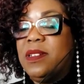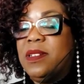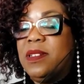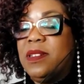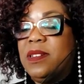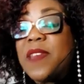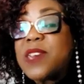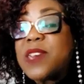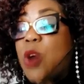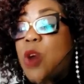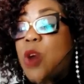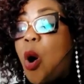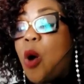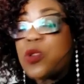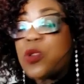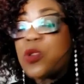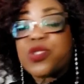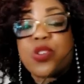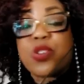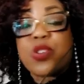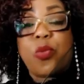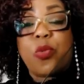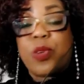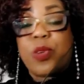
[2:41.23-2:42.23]
This
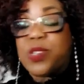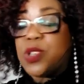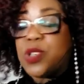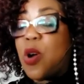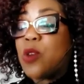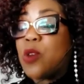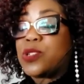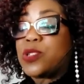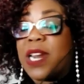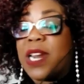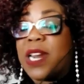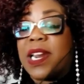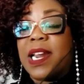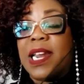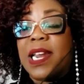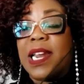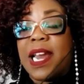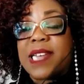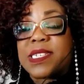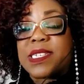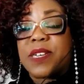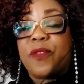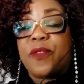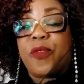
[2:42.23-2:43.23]
also resulted in a
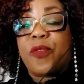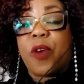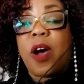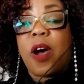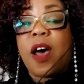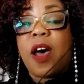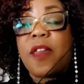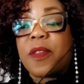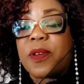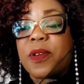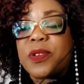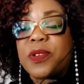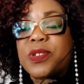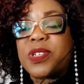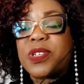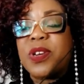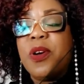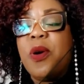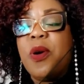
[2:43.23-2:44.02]
lesson for others